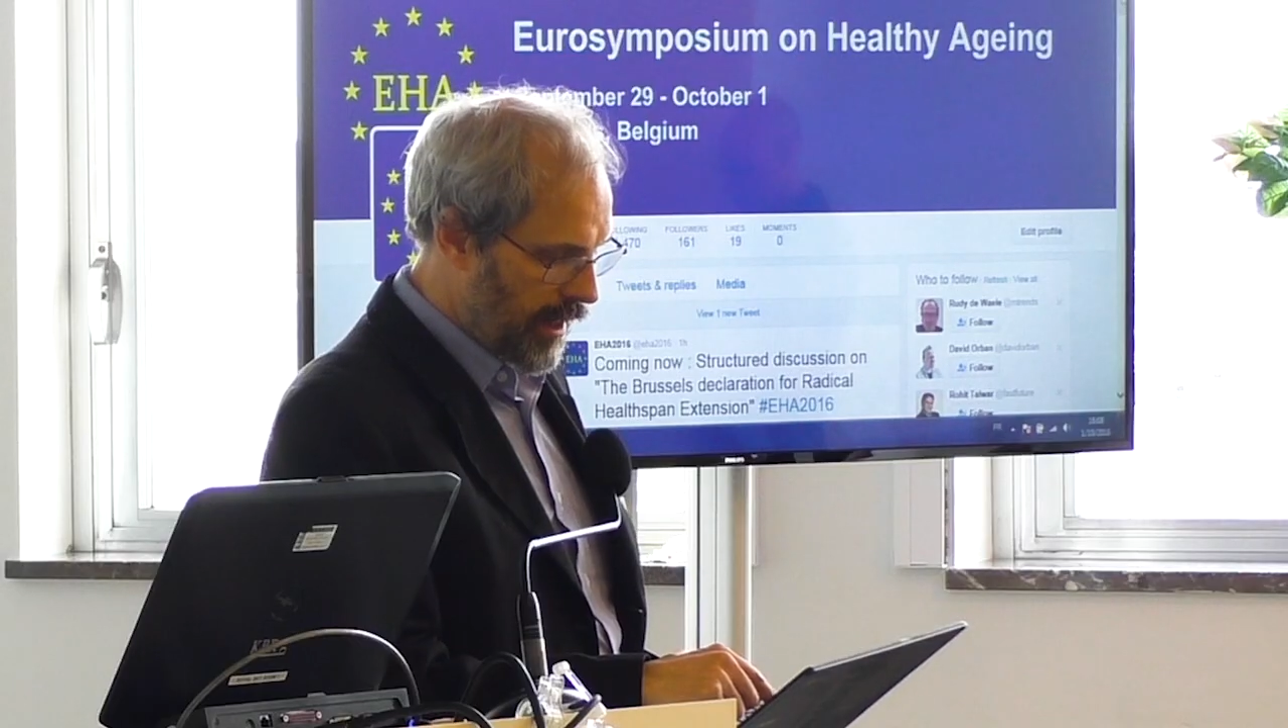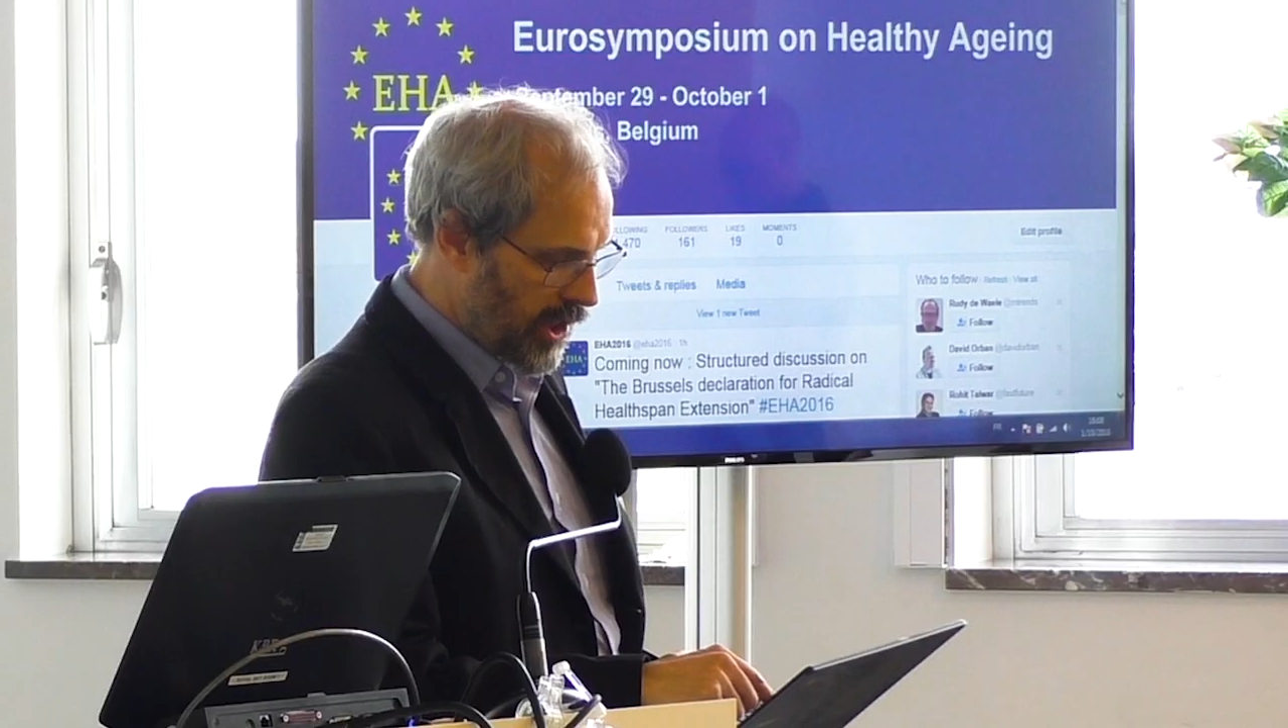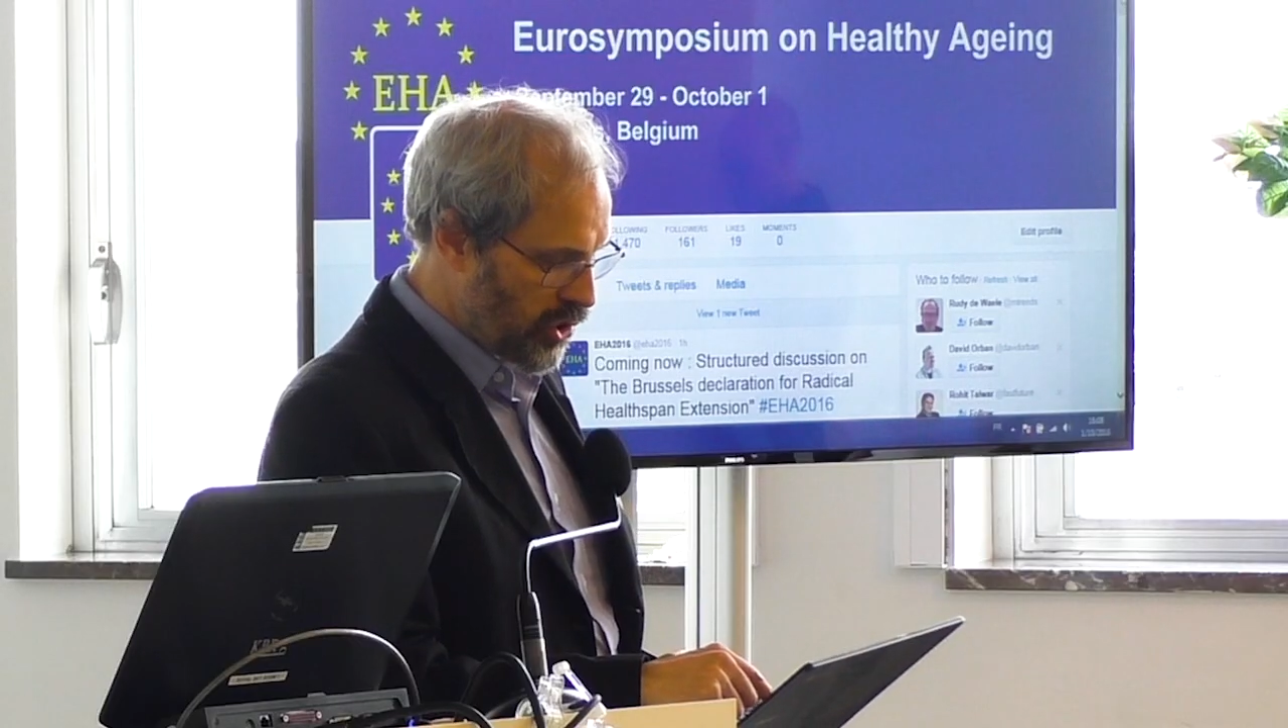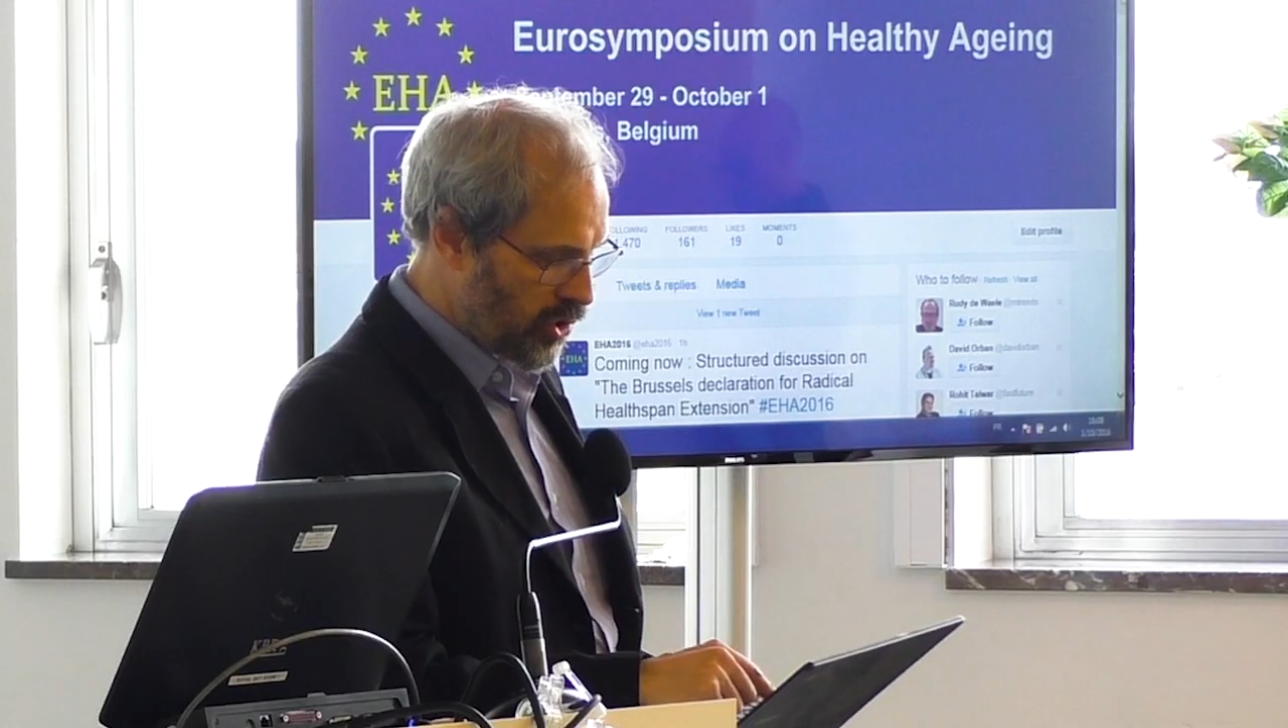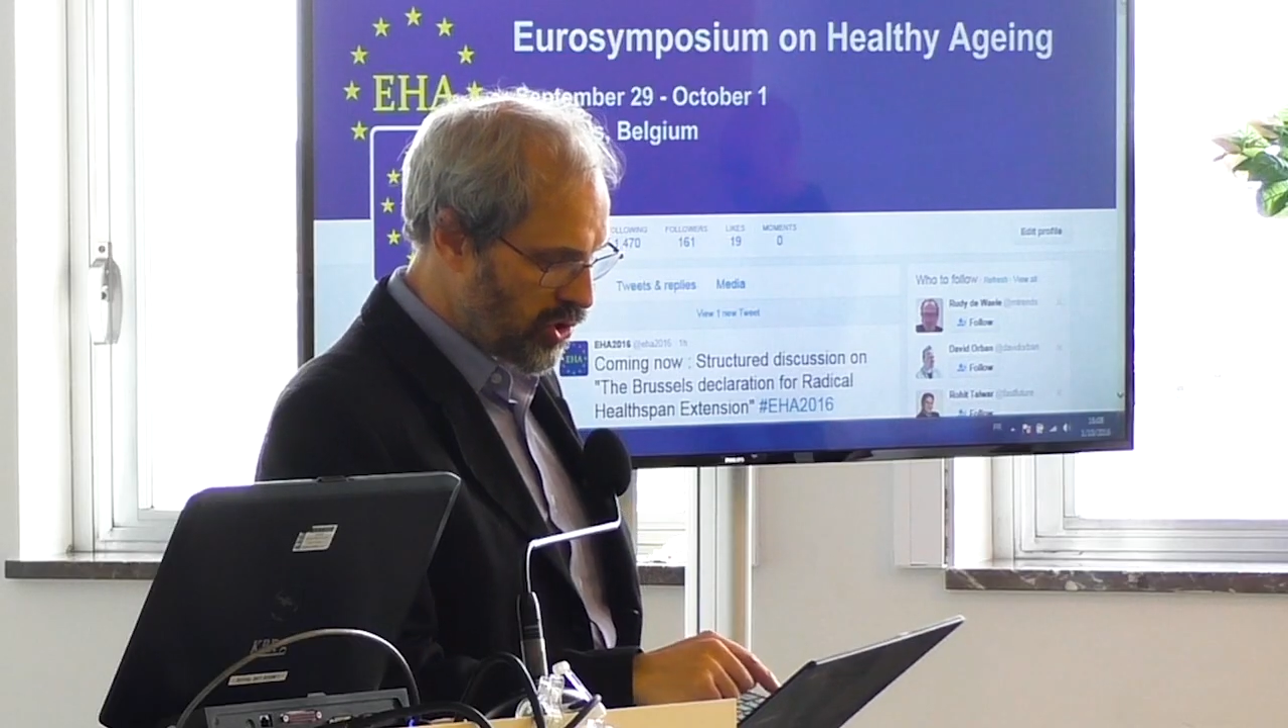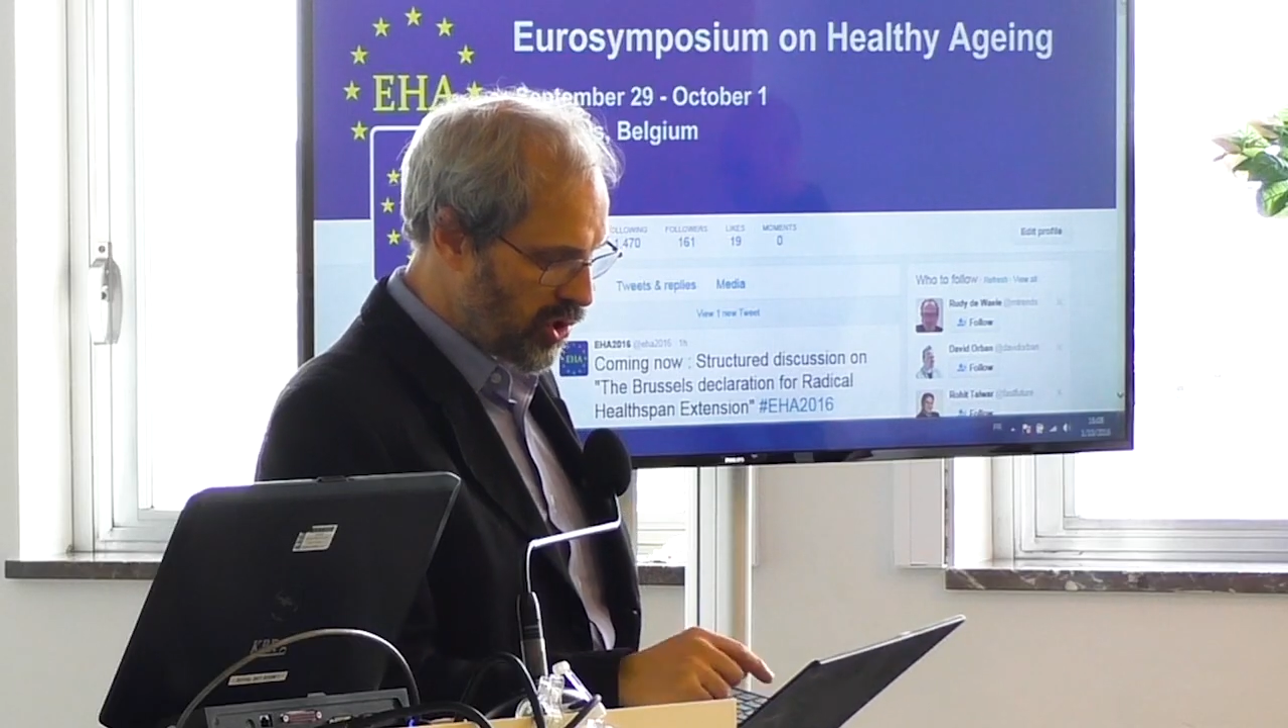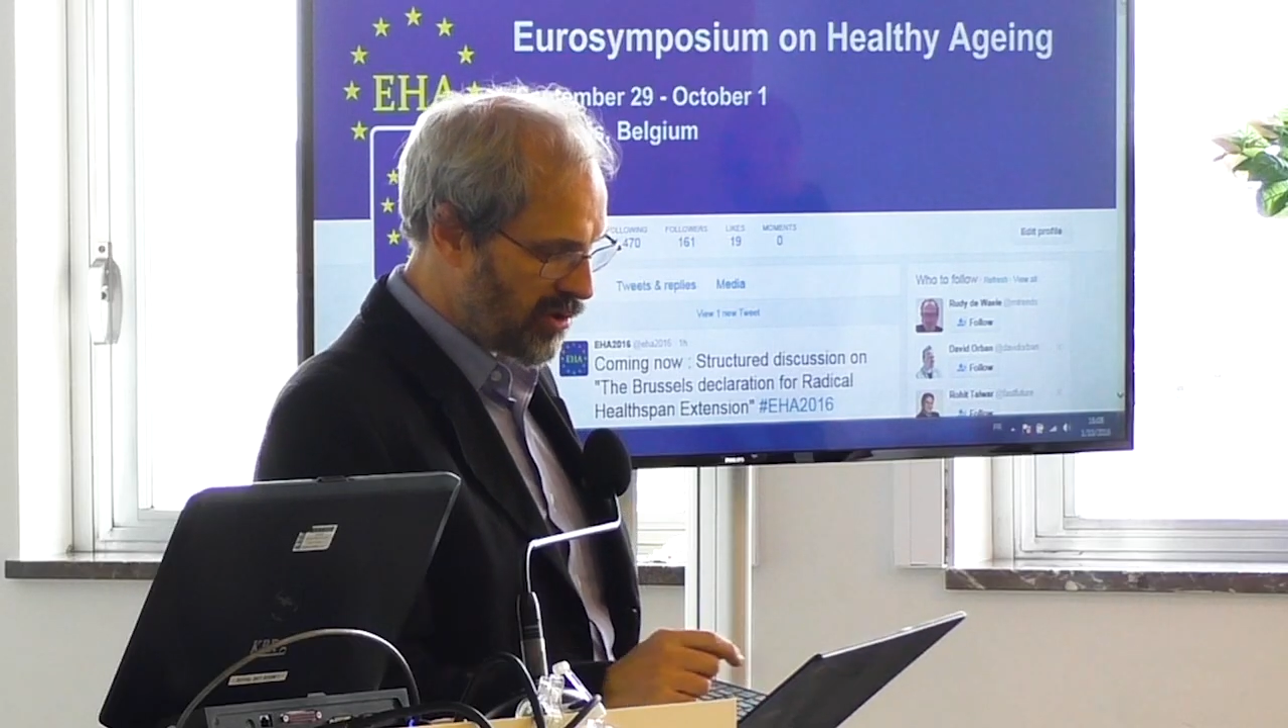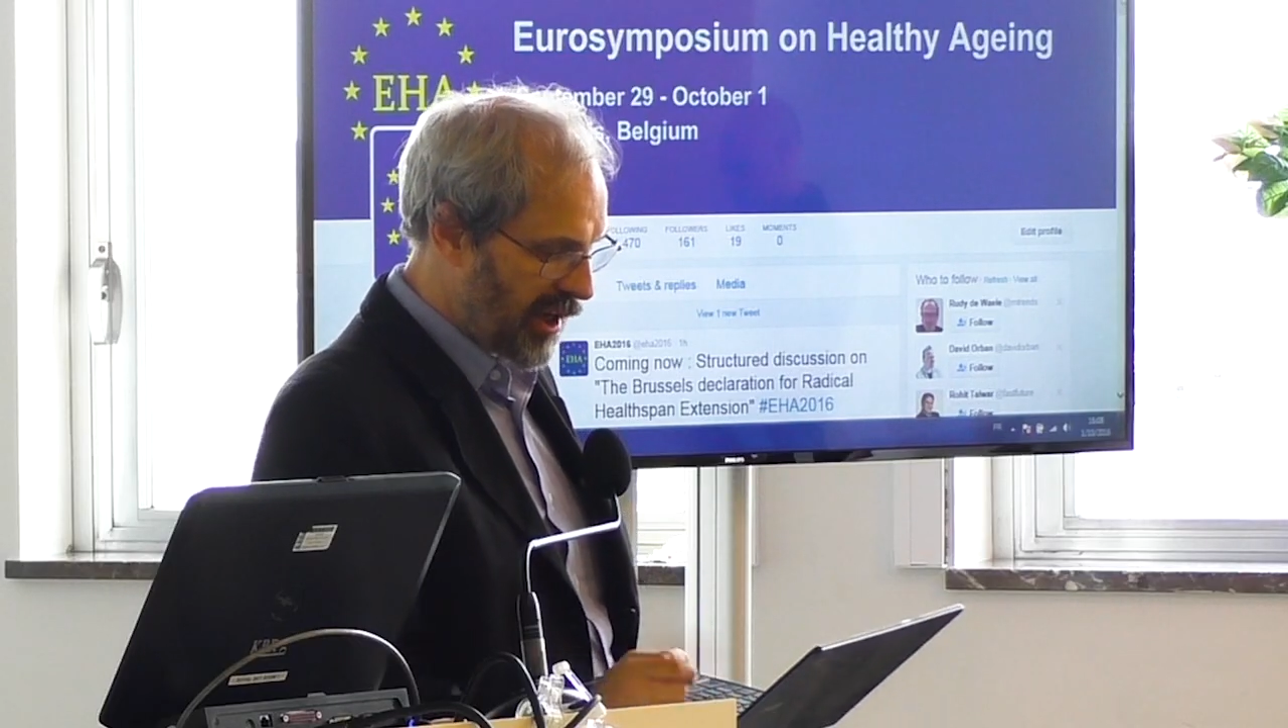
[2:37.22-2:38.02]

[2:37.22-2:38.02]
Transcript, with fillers: I should also